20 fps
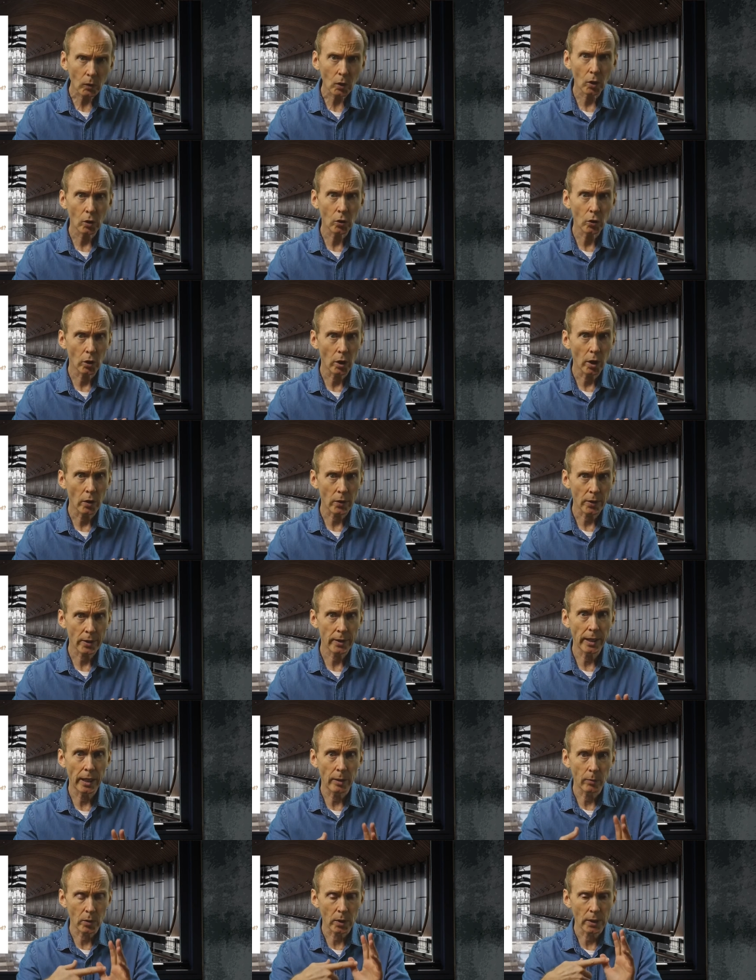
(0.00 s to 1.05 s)
Do you know the
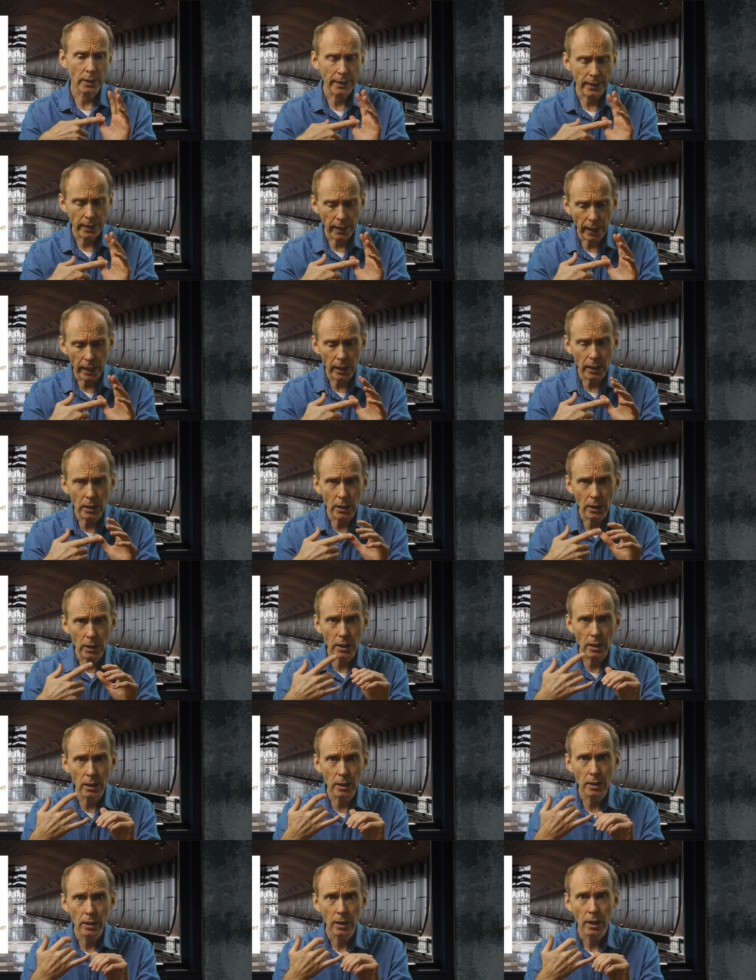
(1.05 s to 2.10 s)
steps and
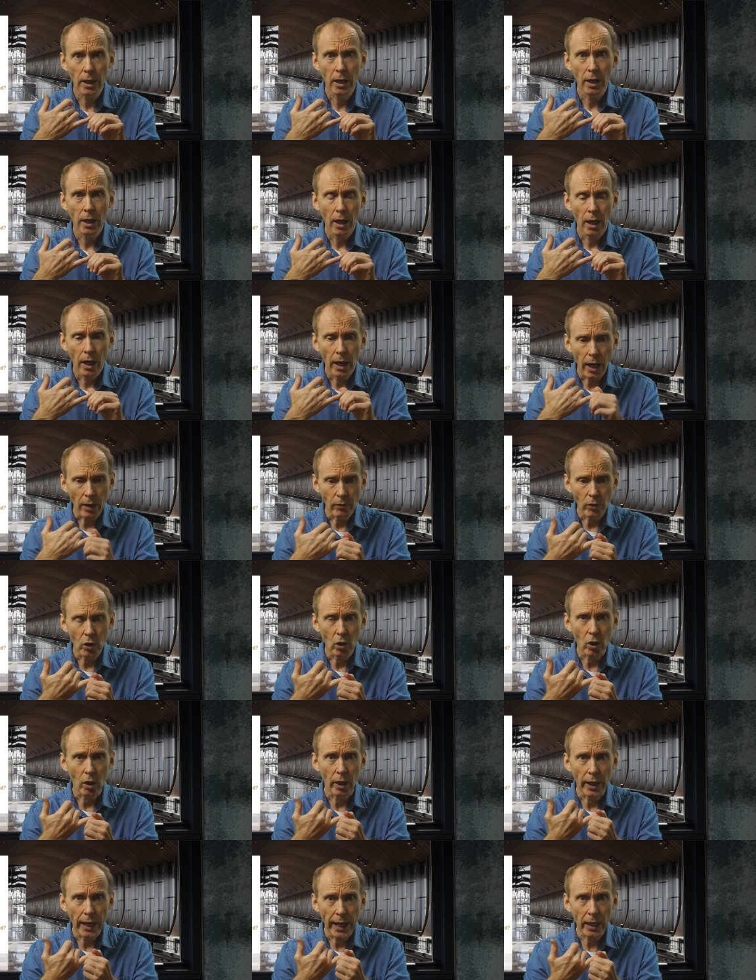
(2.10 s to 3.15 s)
stages? Have you
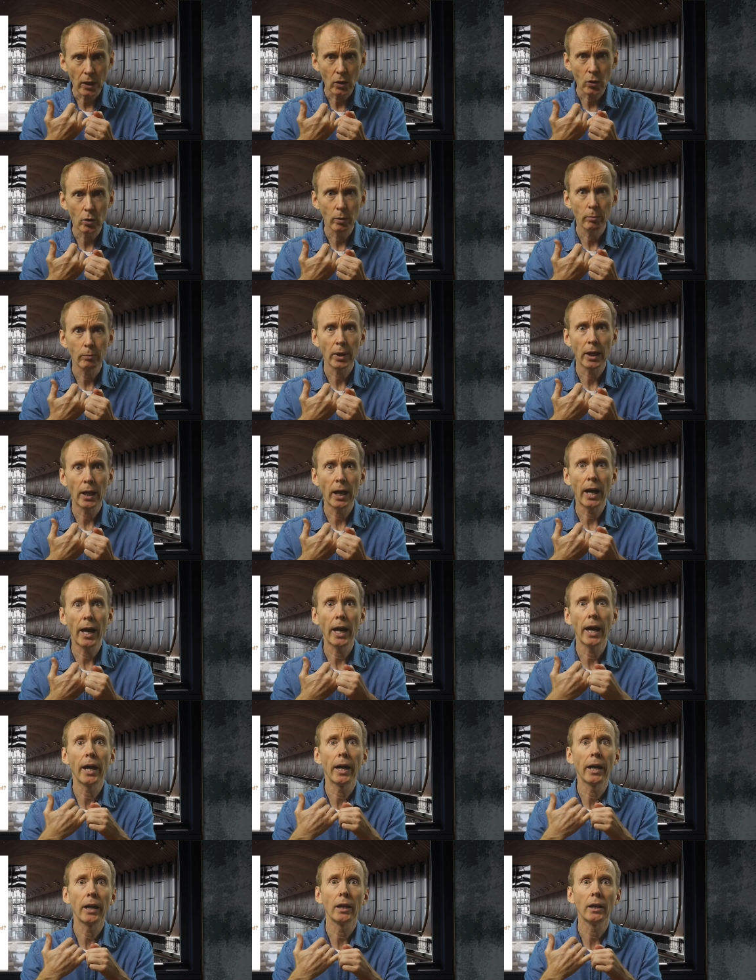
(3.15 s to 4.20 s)
got an action
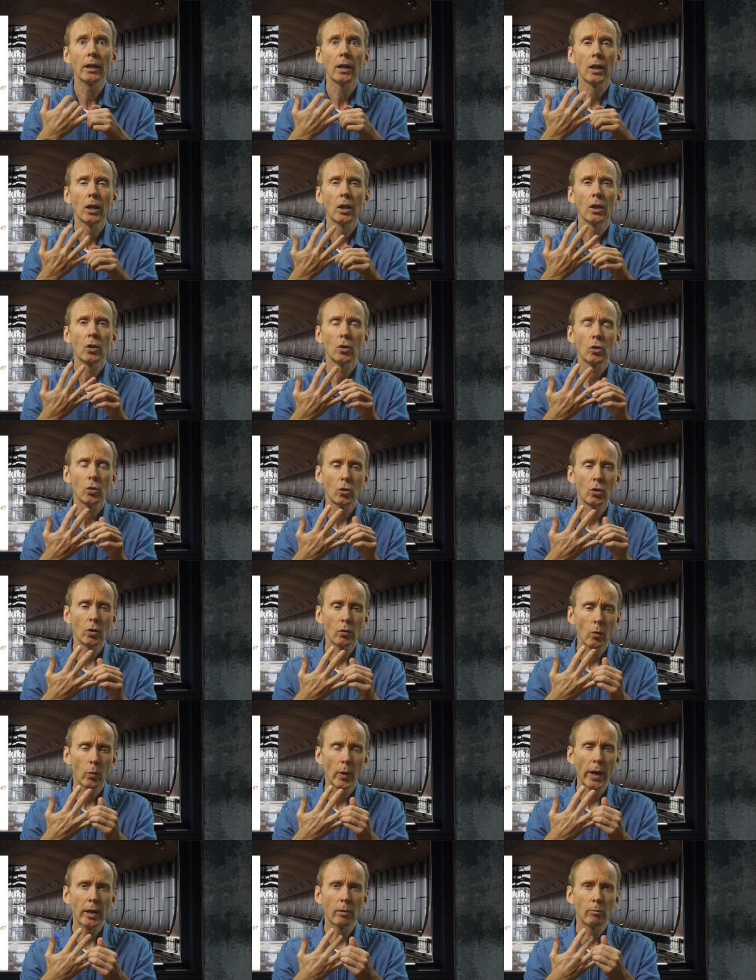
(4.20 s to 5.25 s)
plan? Do you
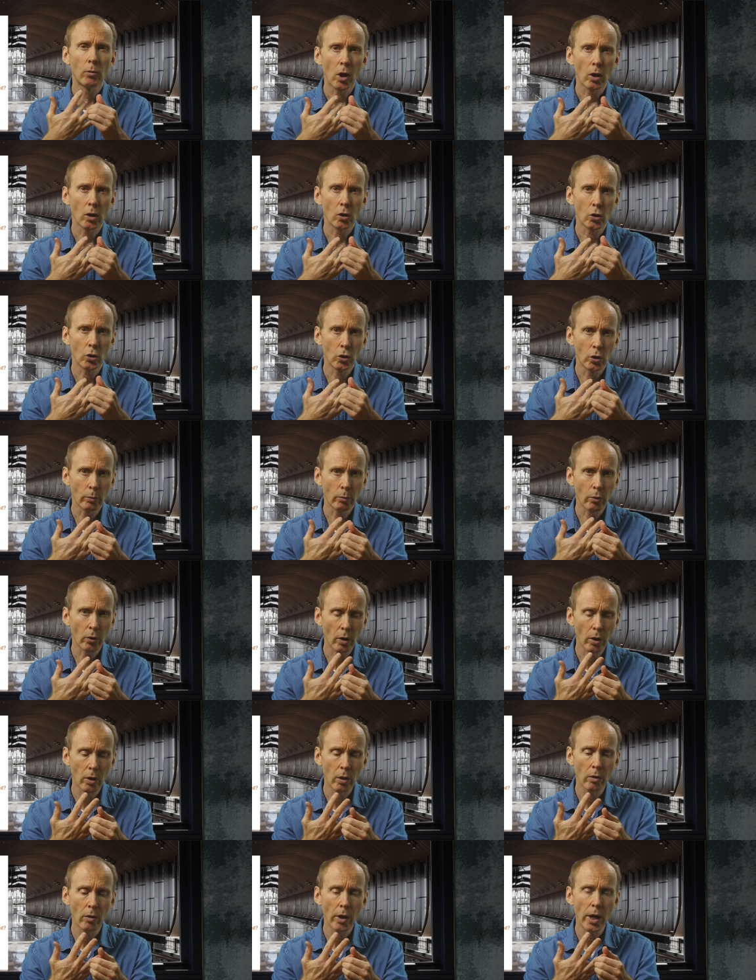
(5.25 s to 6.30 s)
have a way to monitor your
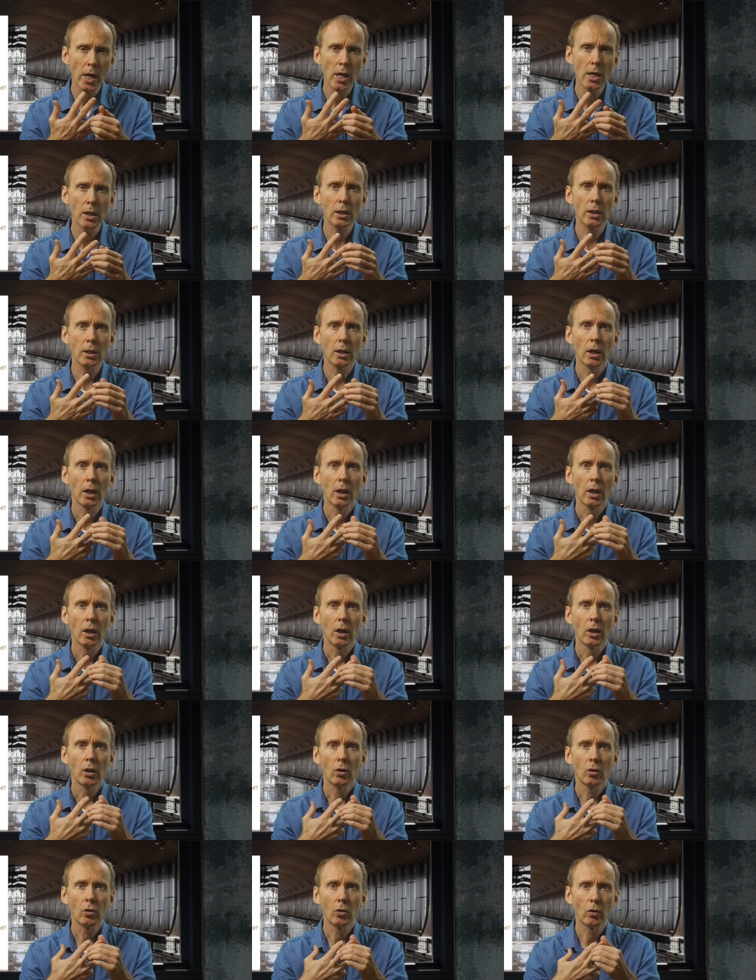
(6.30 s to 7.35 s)
progress?
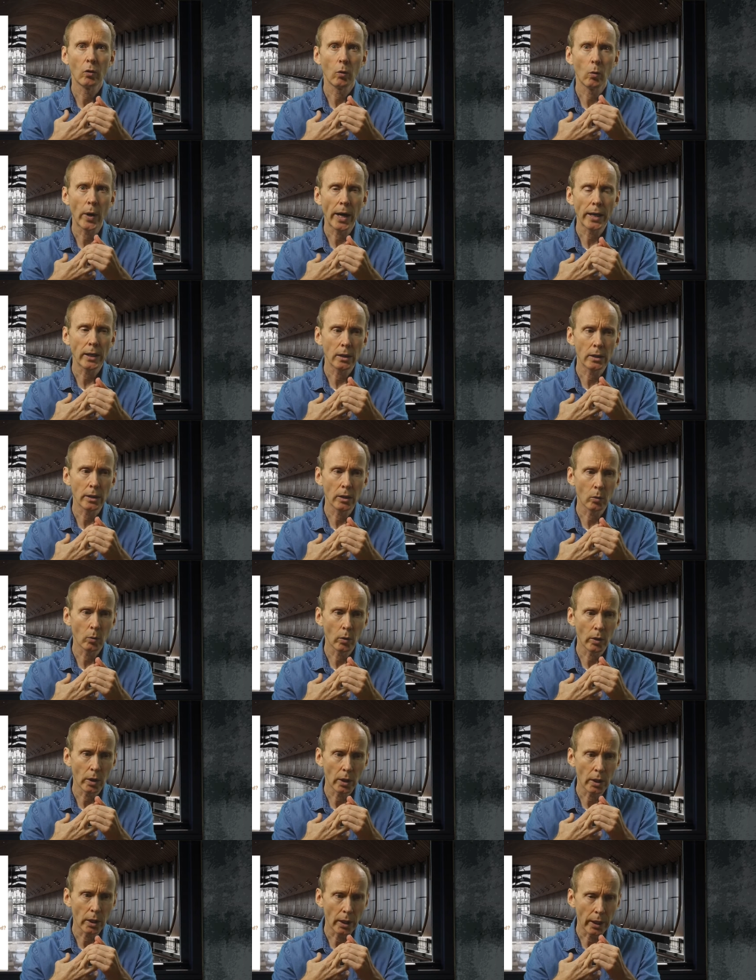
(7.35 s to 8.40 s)
Do you have a way to deal
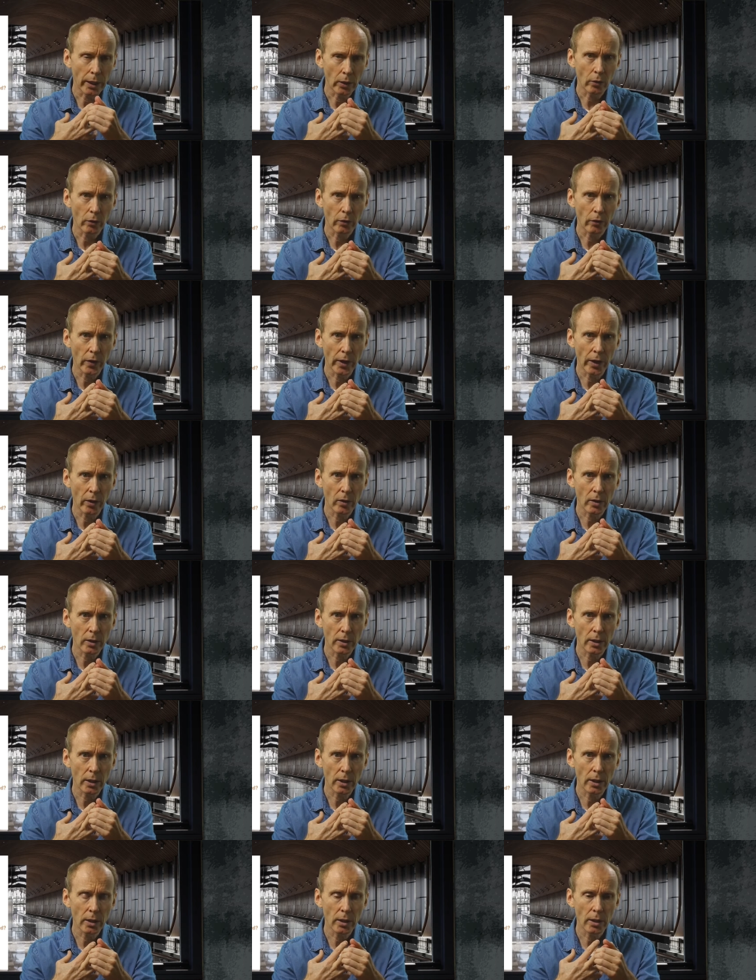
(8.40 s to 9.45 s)
with the
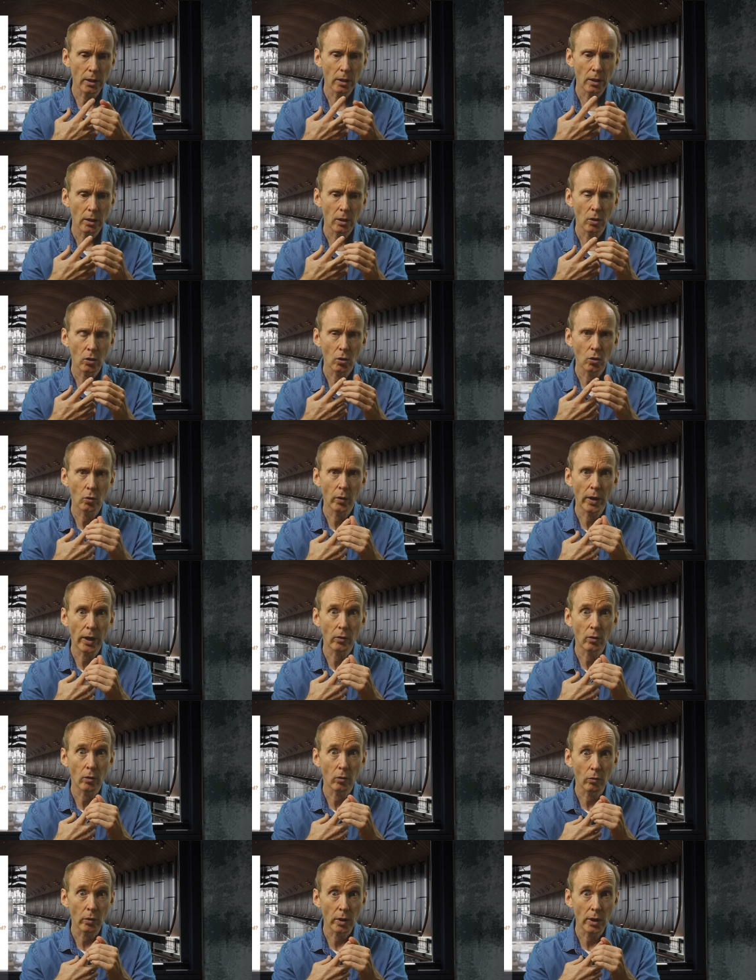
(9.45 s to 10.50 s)
interferences? Do you have
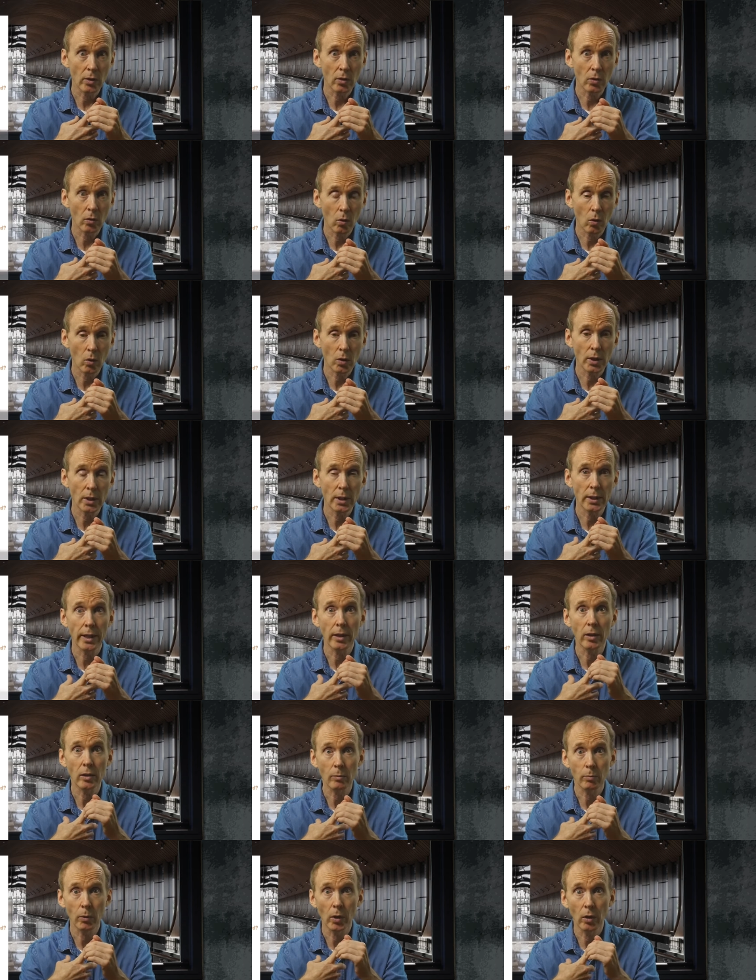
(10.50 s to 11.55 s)
the resources, that
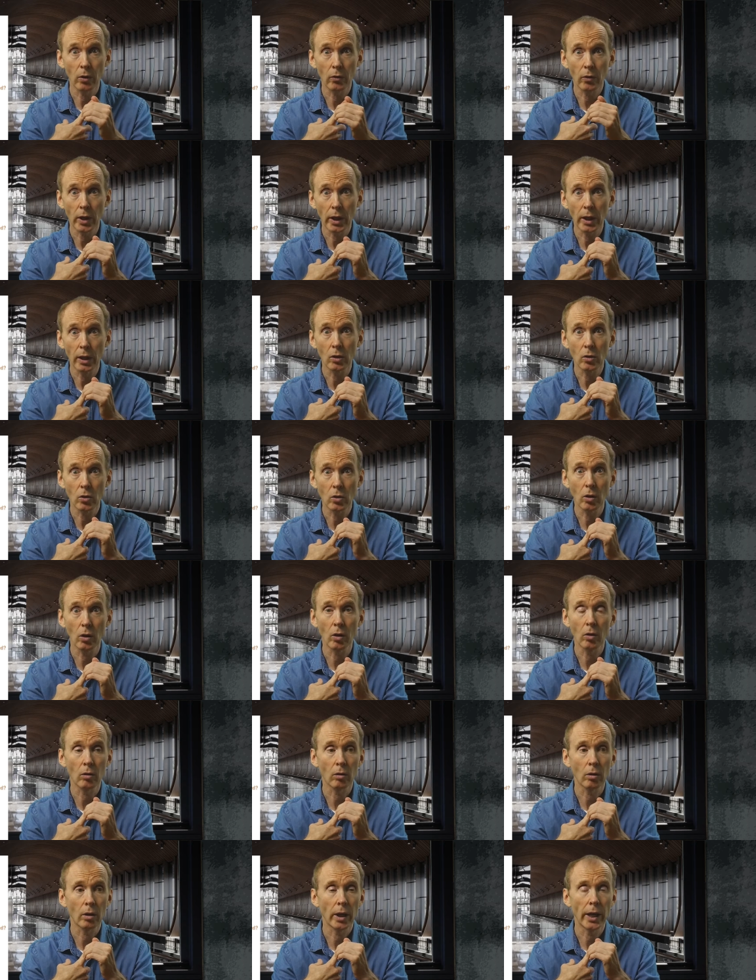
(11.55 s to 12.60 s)
is both
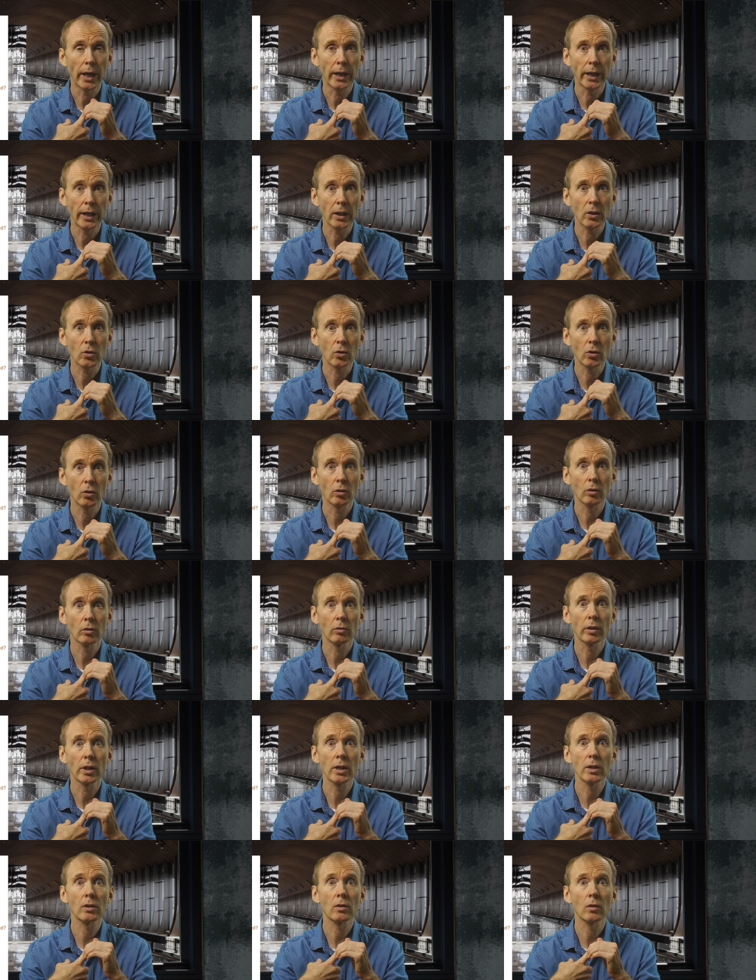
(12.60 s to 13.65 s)
internal and external
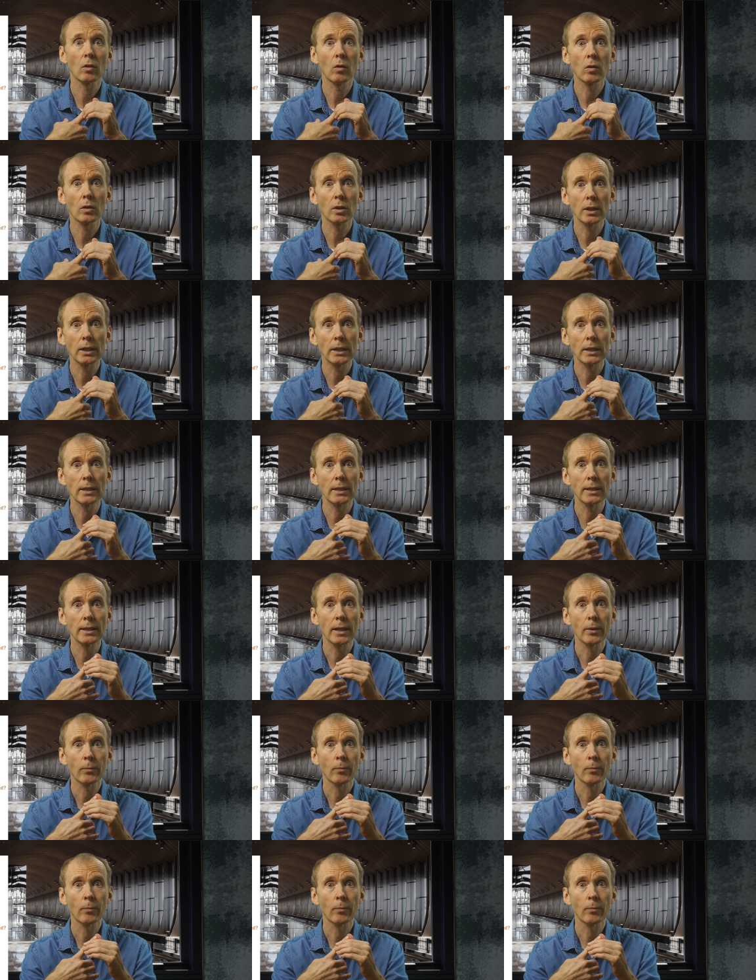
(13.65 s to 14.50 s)
resources?